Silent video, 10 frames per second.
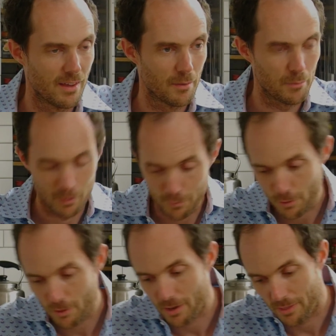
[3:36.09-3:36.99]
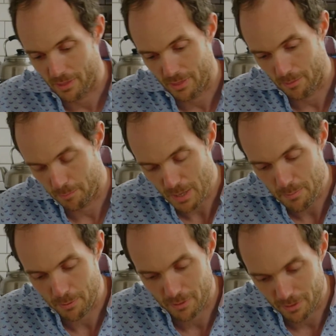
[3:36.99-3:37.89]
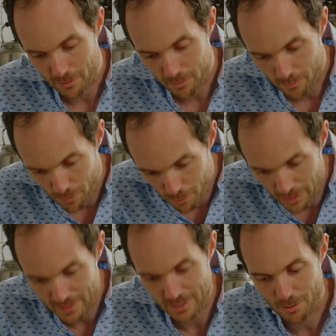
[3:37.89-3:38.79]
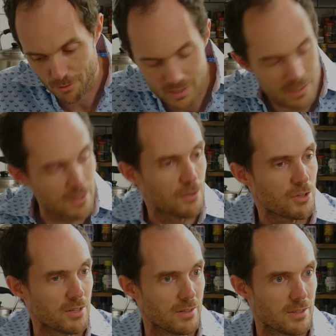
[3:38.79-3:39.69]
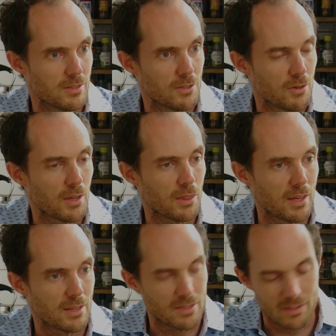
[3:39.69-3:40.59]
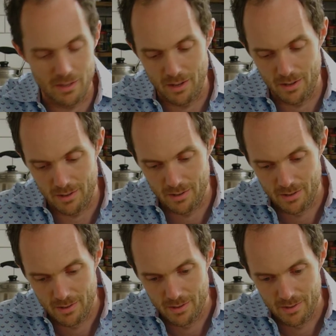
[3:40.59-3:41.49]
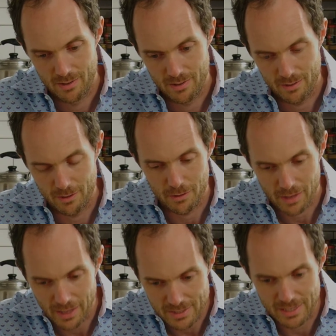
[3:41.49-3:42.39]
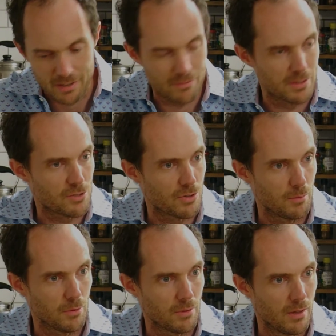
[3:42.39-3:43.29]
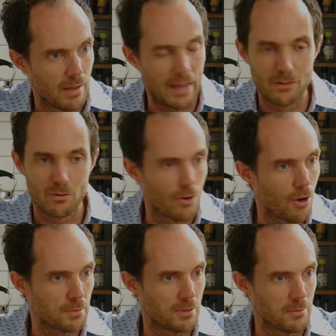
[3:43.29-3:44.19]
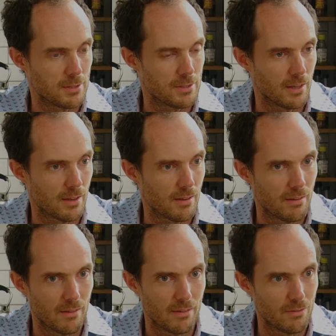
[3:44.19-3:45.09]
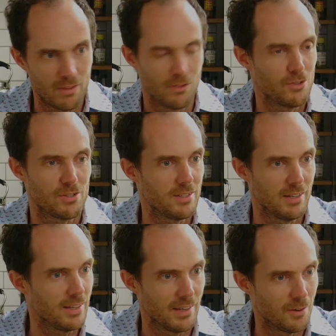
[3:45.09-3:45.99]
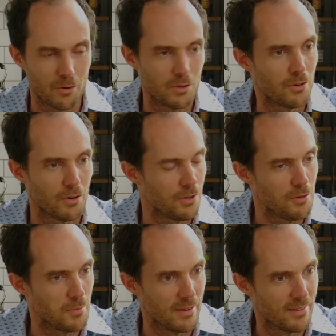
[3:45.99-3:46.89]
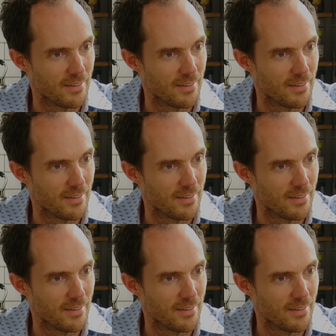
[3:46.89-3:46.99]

But if you look at the people that are creating great solutions and doing things that are, that get us out of this trouble, and you're not optimistic, then you're just an idiot or you're not human.